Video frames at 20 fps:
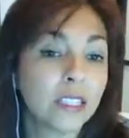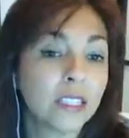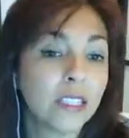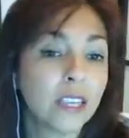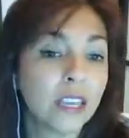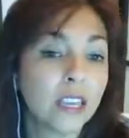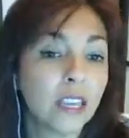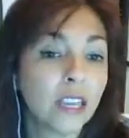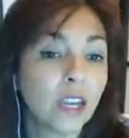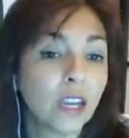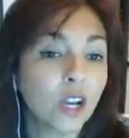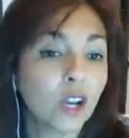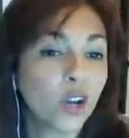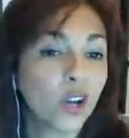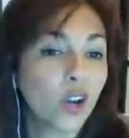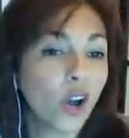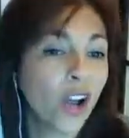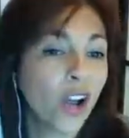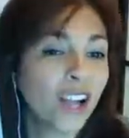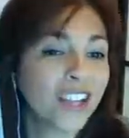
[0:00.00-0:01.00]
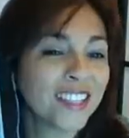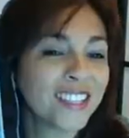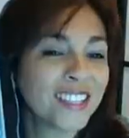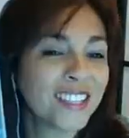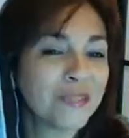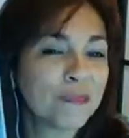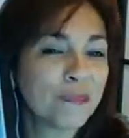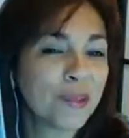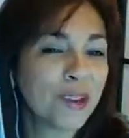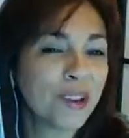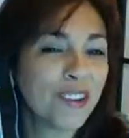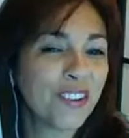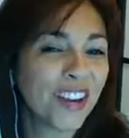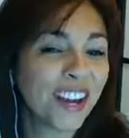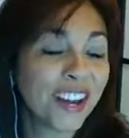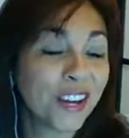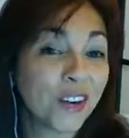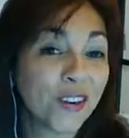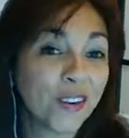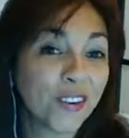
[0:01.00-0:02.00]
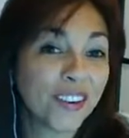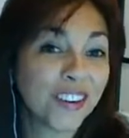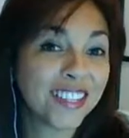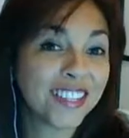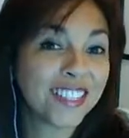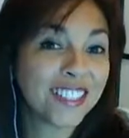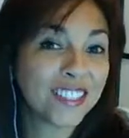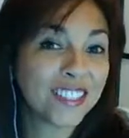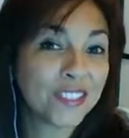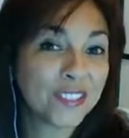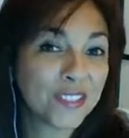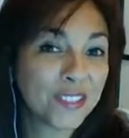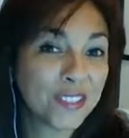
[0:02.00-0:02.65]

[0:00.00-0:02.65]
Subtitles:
the Gospel according to